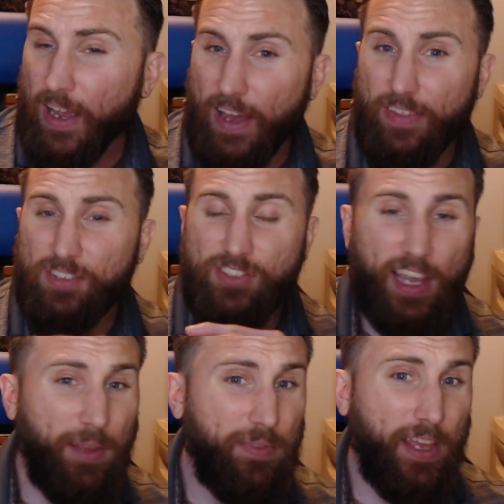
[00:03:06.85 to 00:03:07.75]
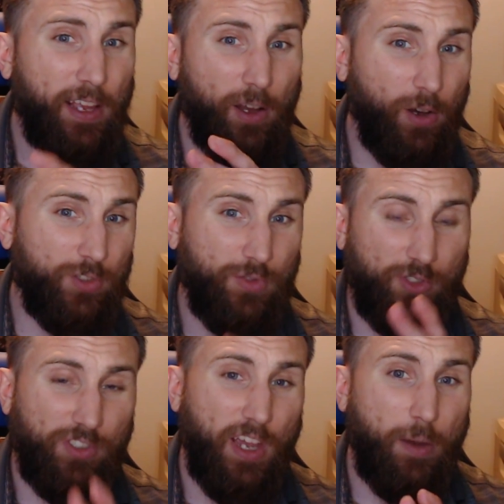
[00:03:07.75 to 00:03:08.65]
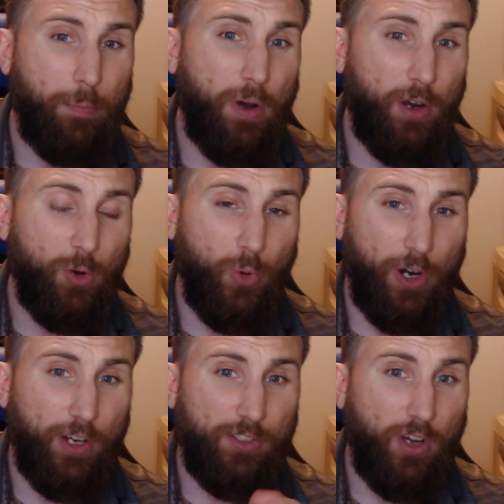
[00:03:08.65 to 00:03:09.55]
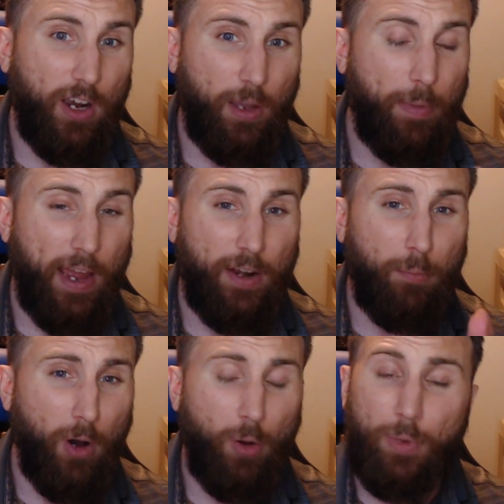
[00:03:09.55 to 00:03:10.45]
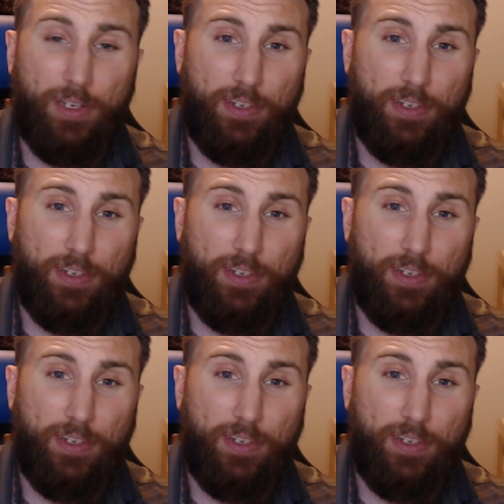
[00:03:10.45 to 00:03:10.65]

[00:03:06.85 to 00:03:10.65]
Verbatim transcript: And the same thing goes for CM Punk, who we're going to talk about in a moment.